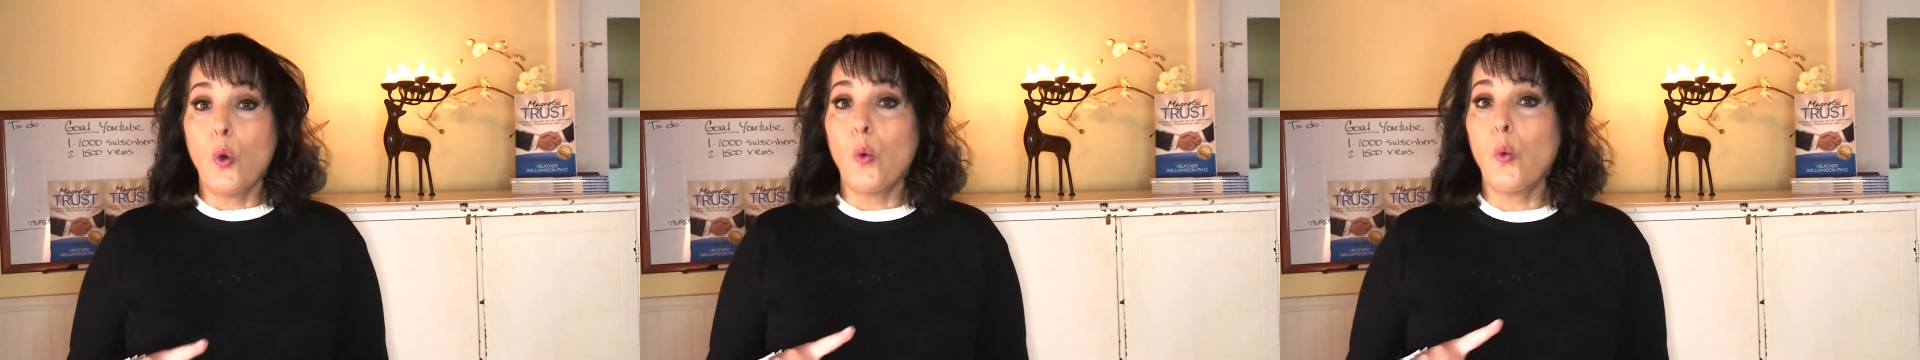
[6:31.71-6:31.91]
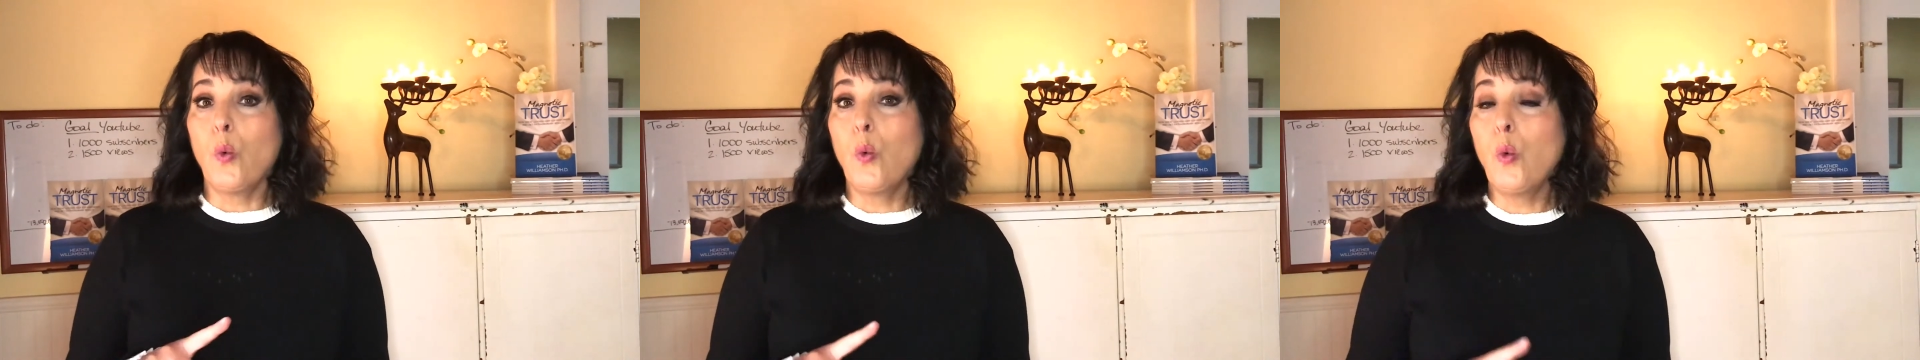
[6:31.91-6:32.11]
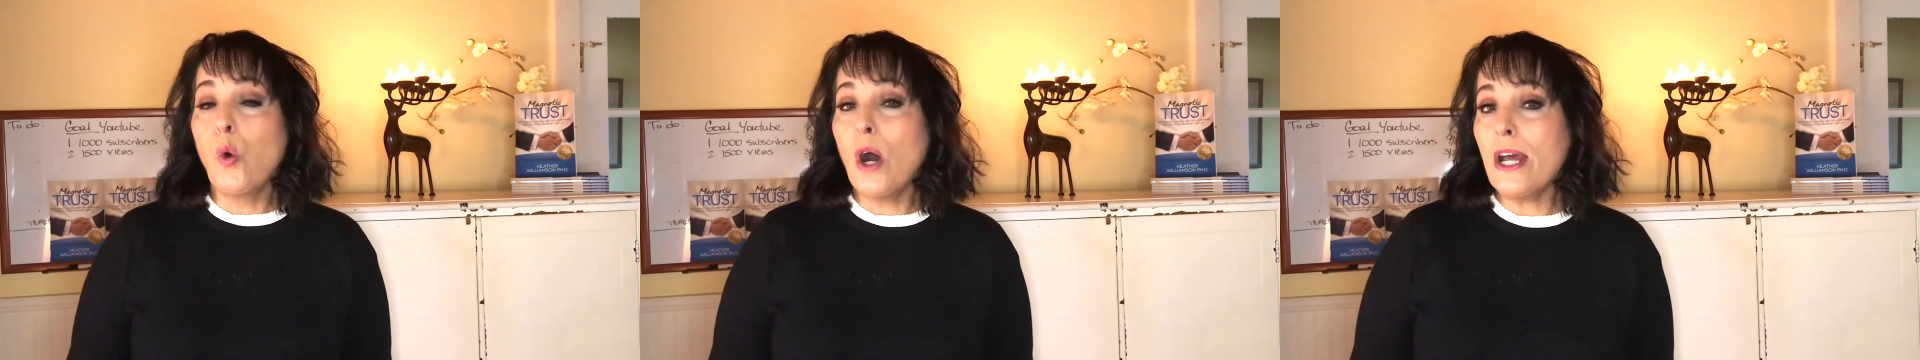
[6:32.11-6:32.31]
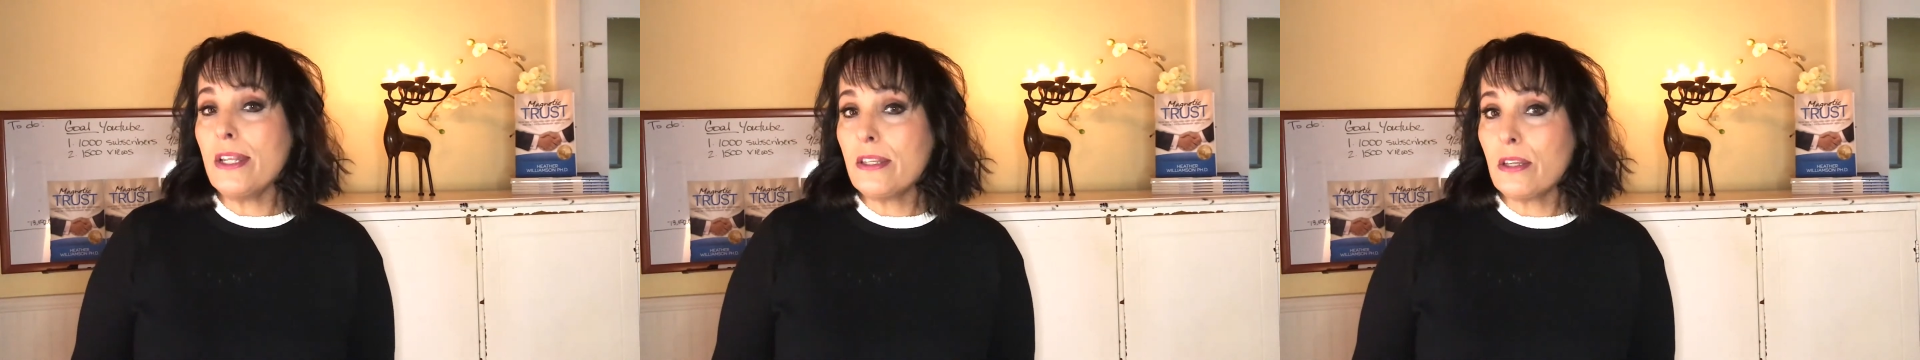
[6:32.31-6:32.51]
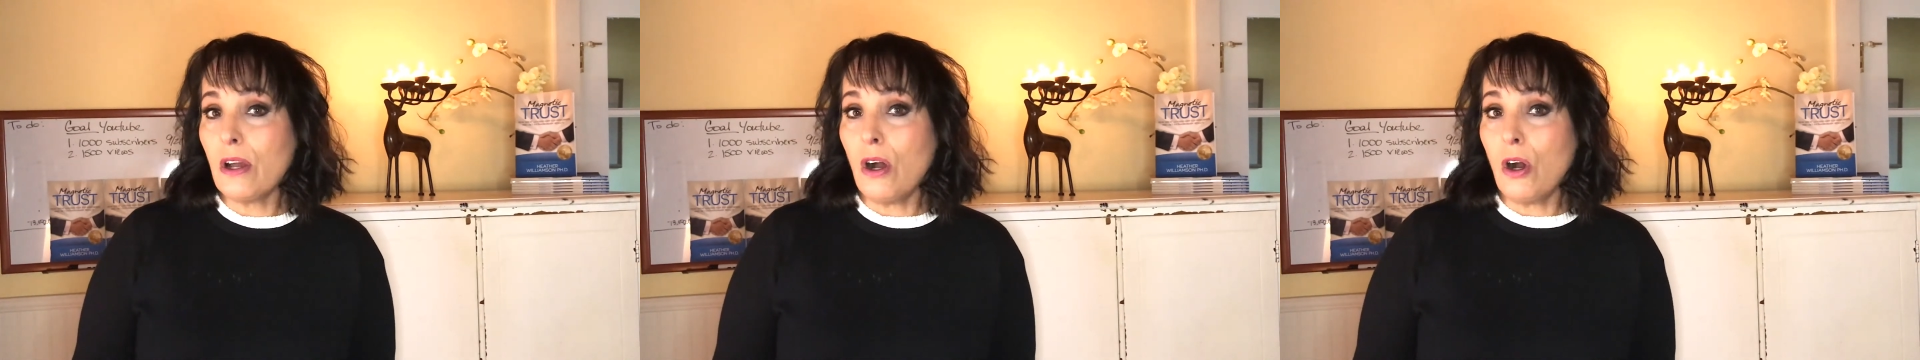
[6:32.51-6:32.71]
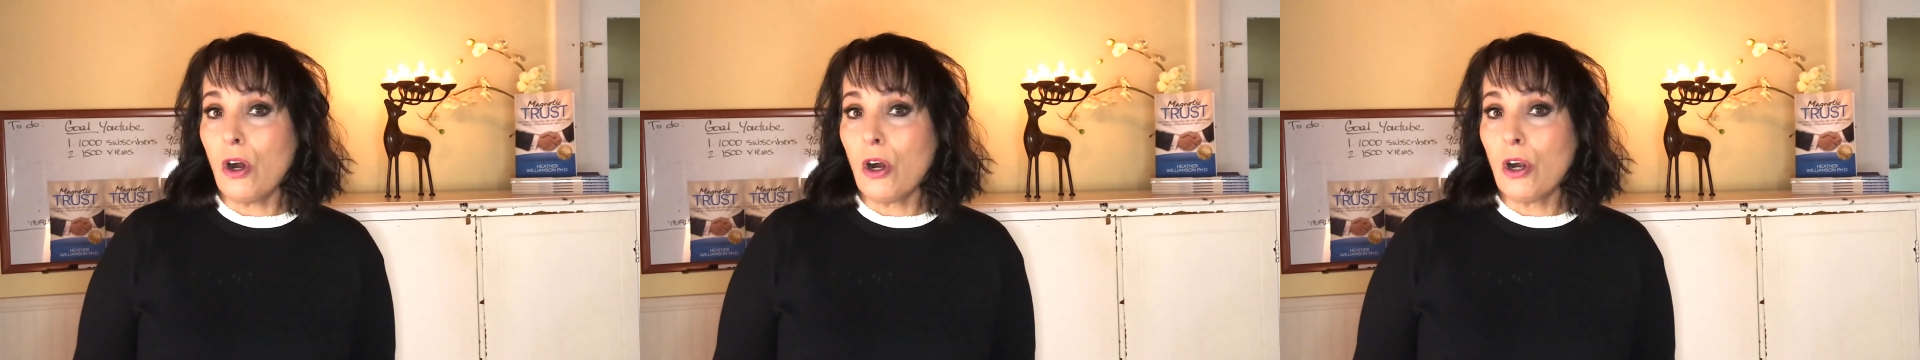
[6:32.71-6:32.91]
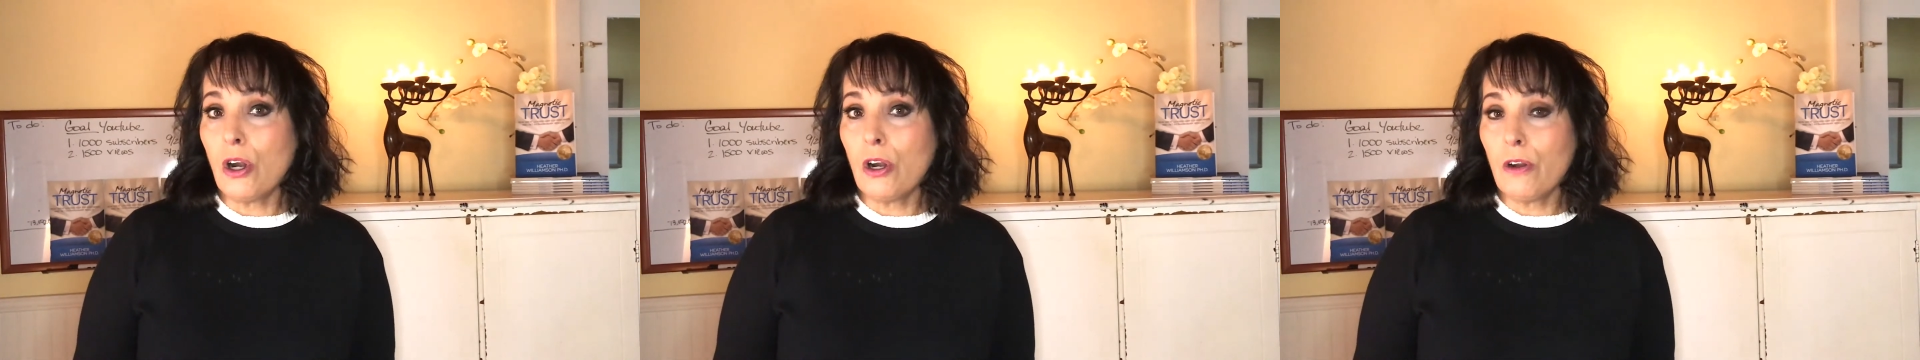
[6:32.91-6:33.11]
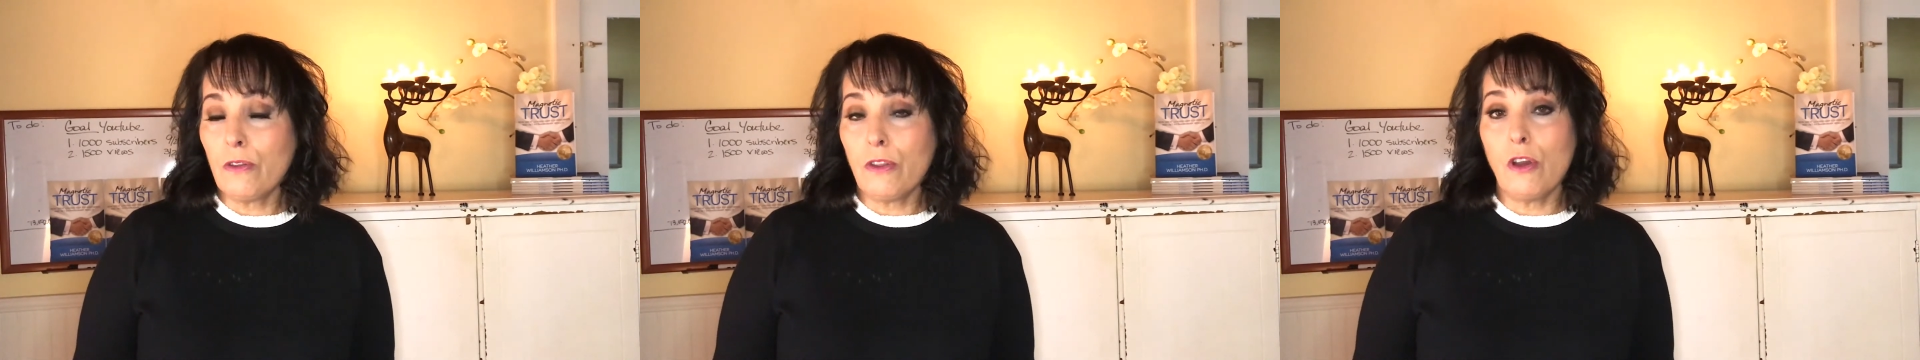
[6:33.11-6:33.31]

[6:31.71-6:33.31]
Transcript: What are